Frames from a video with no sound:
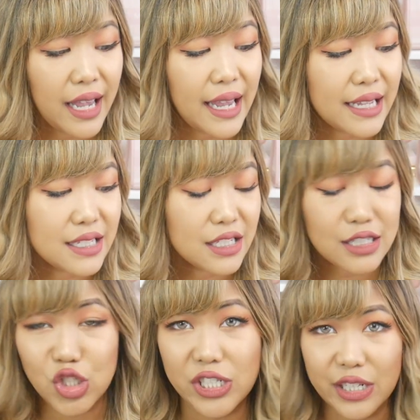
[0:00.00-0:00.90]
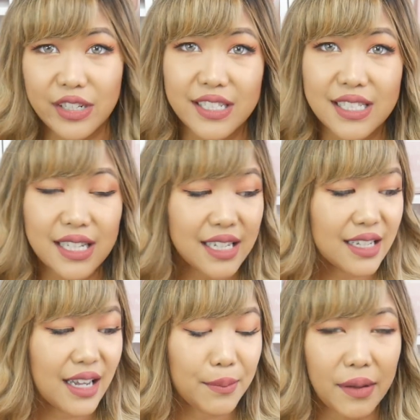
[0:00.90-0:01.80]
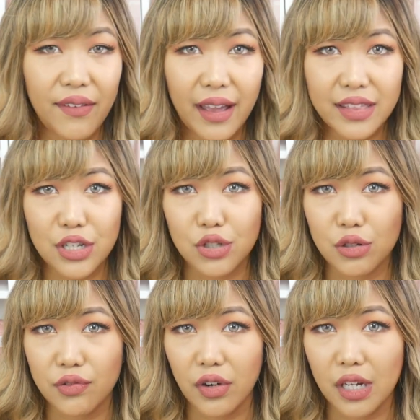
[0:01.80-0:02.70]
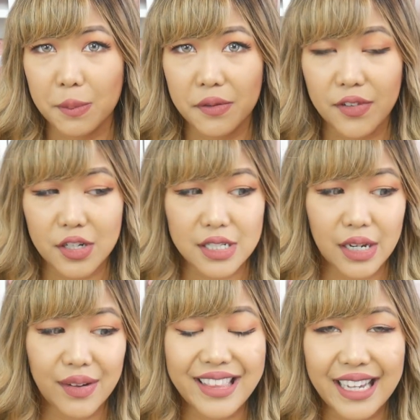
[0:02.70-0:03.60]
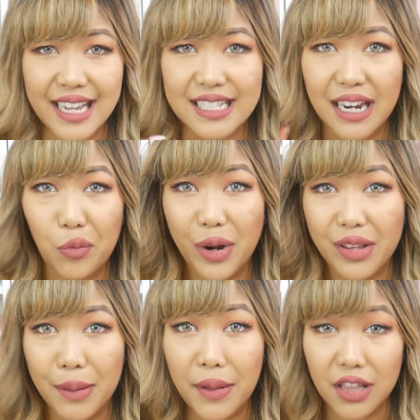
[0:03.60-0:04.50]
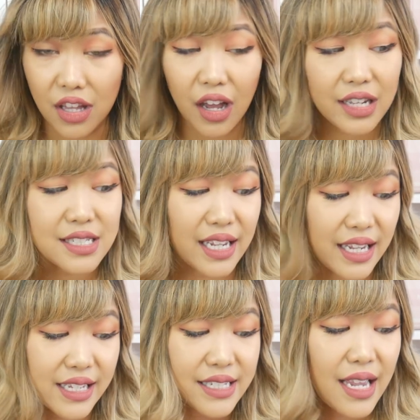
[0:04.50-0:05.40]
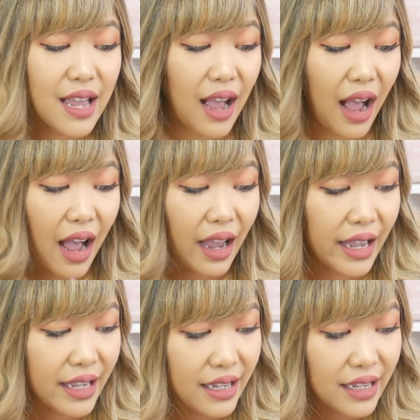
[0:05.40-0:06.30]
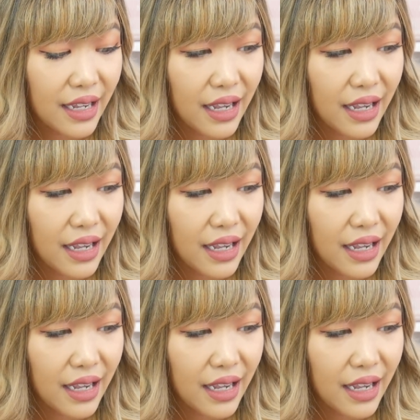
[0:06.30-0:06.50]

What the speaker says: It seriously, I've had these shoes for a couple of years now, and like I said, I wear them a lot, and I